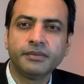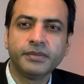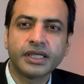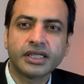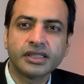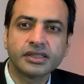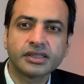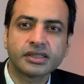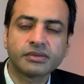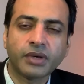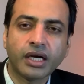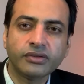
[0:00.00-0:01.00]

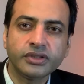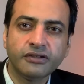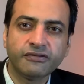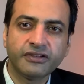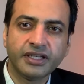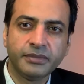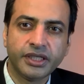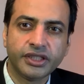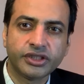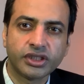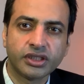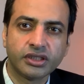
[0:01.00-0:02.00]
Because mouth
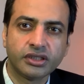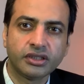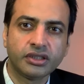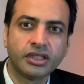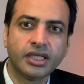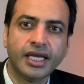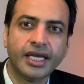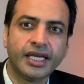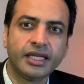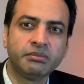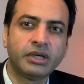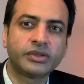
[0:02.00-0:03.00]
inflammation
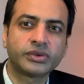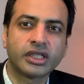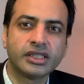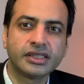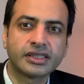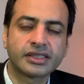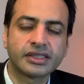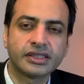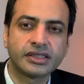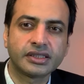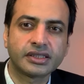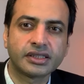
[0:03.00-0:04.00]
and mouth
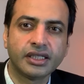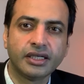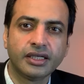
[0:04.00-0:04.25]
ulcers